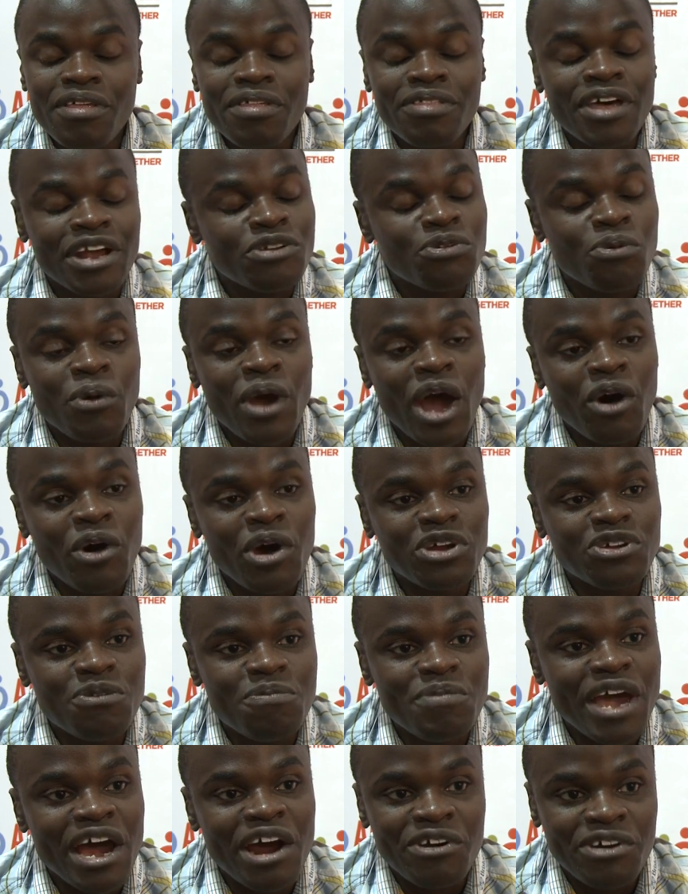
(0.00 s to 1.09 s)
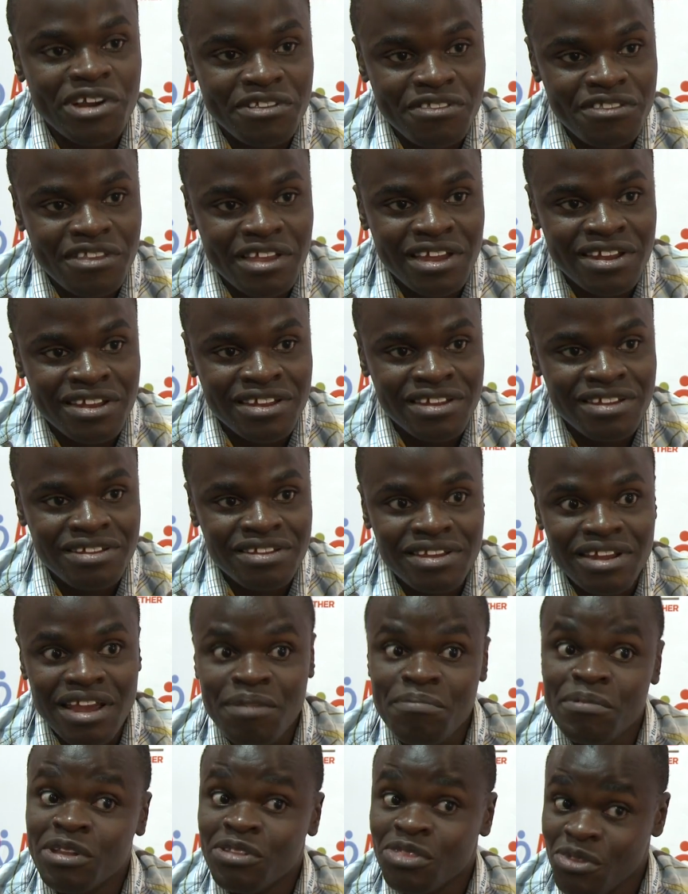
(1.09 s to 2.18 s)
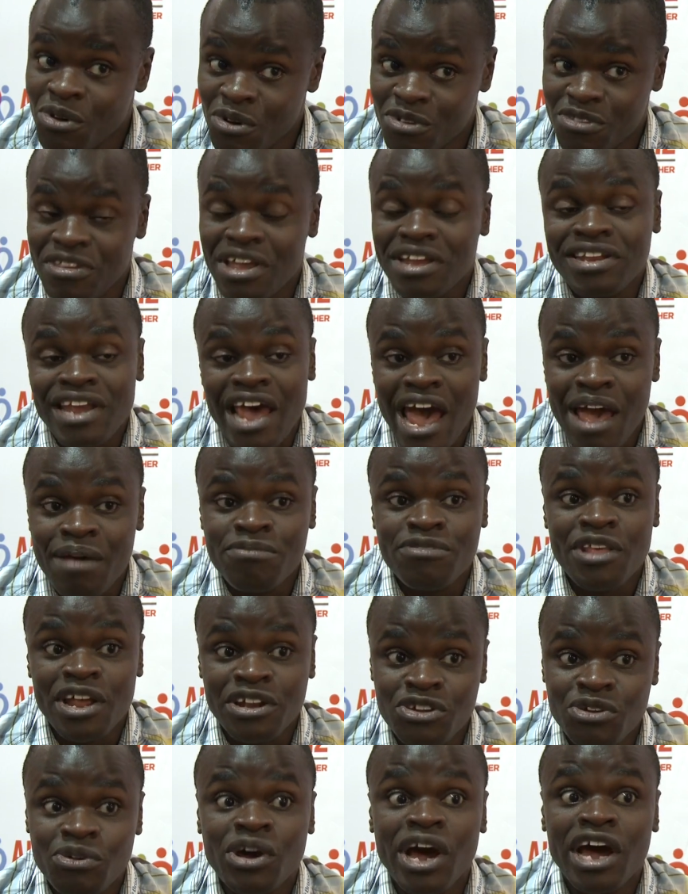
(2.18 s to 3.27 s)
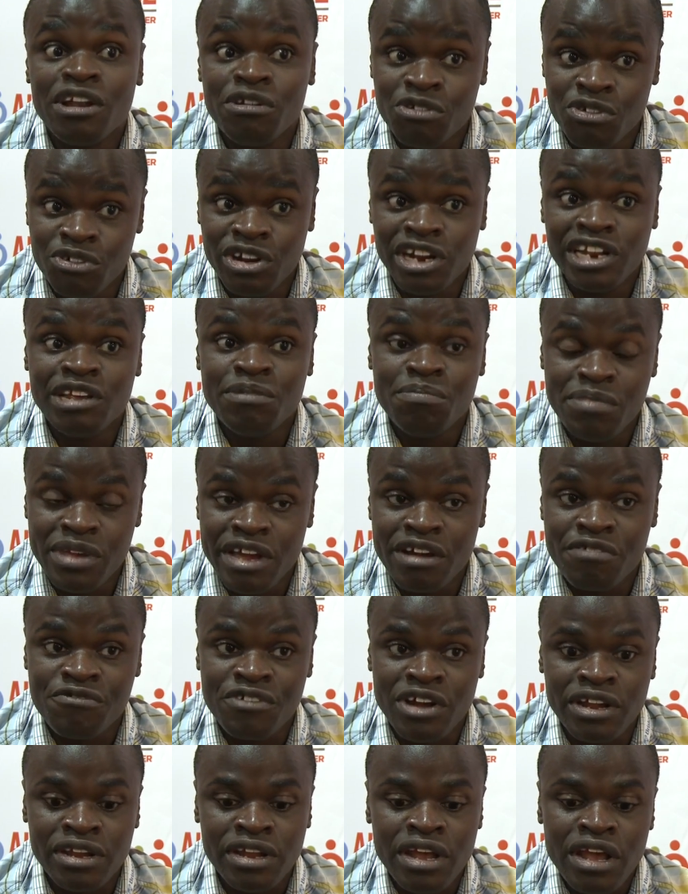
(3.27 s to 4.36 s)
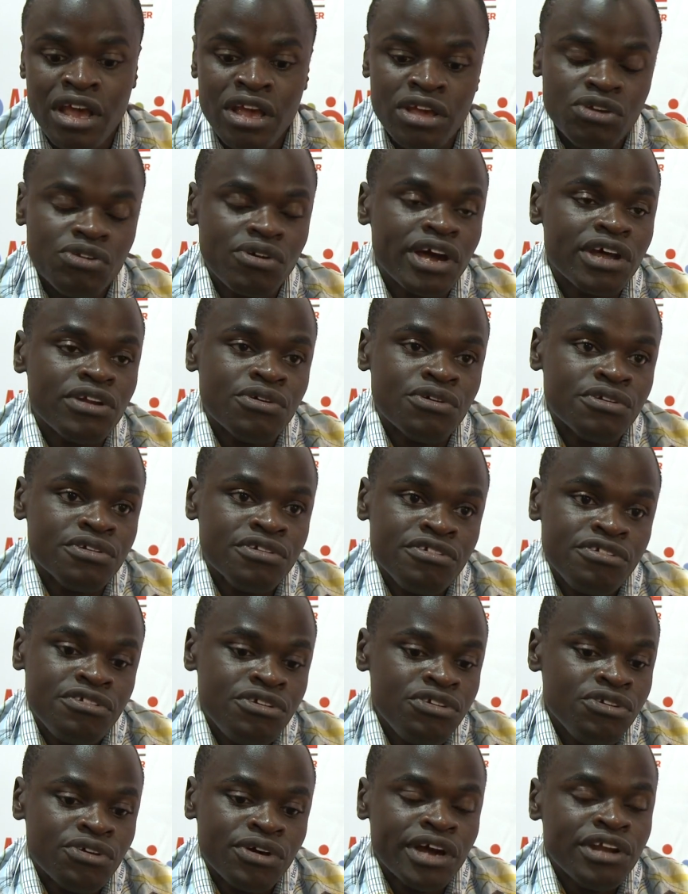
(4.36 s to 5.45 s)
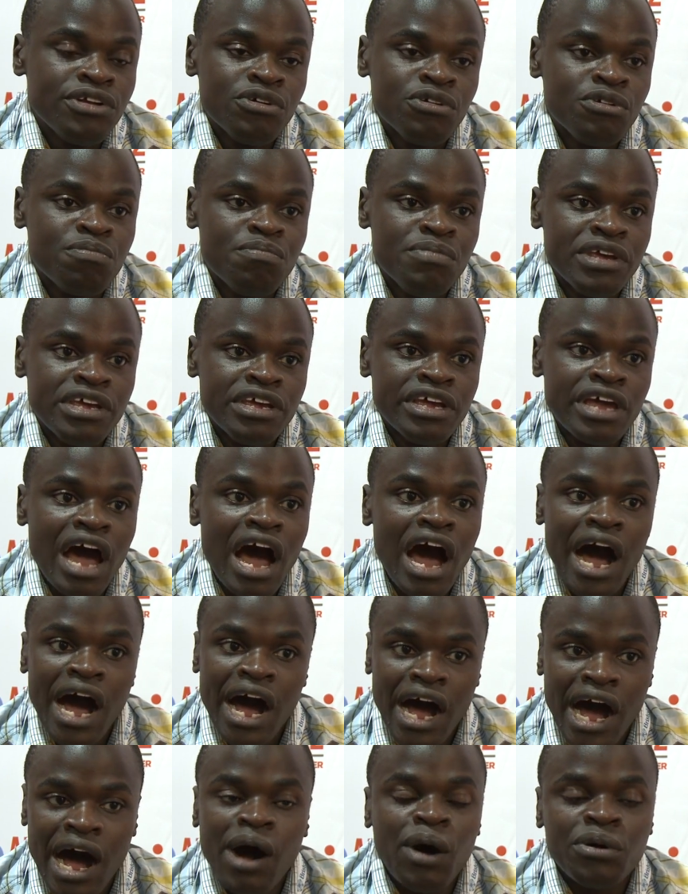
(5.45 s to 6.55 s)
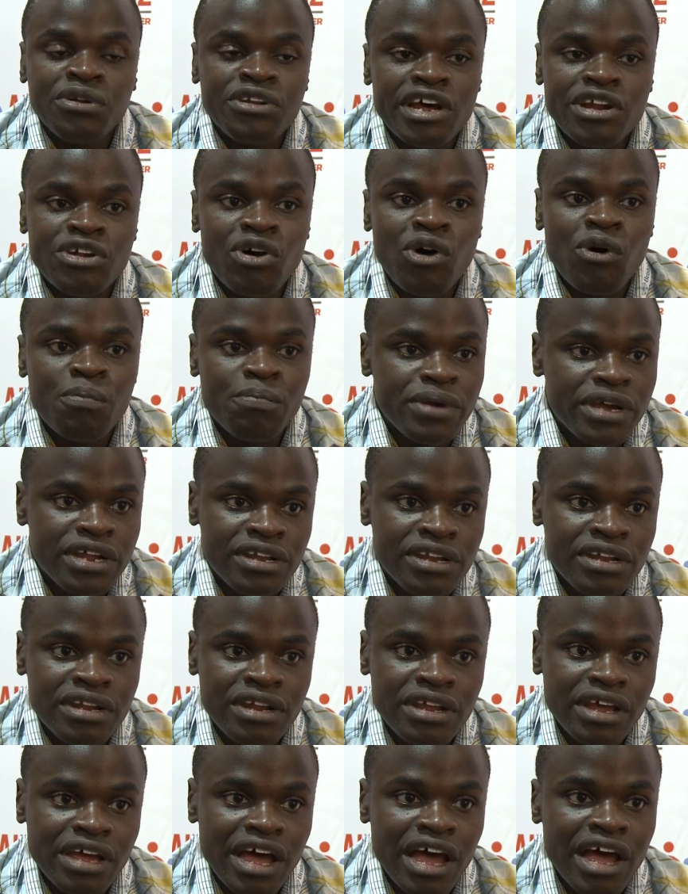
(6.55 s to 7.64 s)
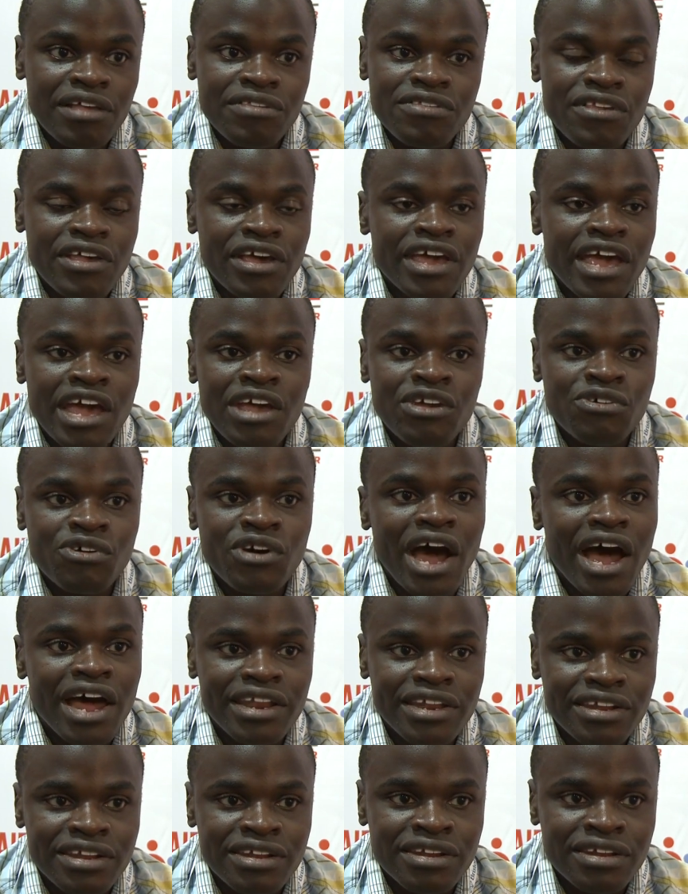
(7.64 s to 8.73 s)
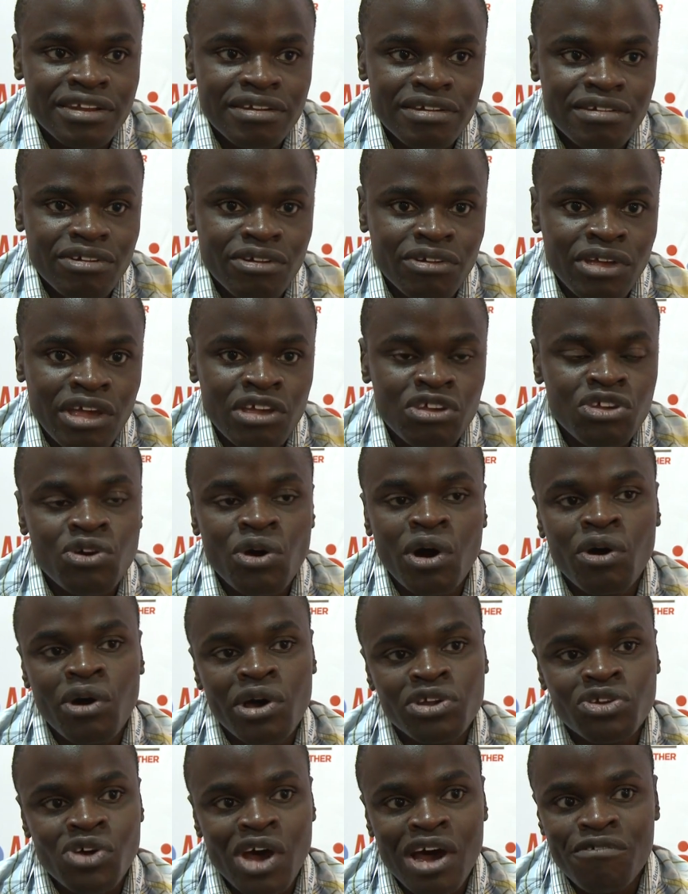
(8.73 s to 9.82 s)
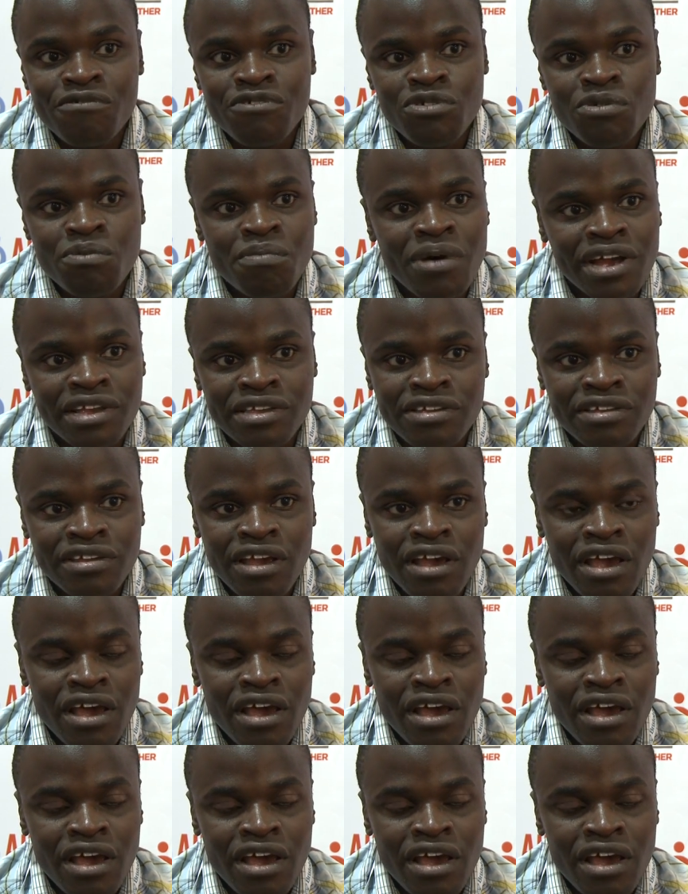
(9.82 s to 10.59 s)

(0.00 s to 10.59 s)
that we are going to be arrested. I mean, those are times that you can really be afraid. You cannot be out and open as a gay Ugandan. Okay, you are going to have too much.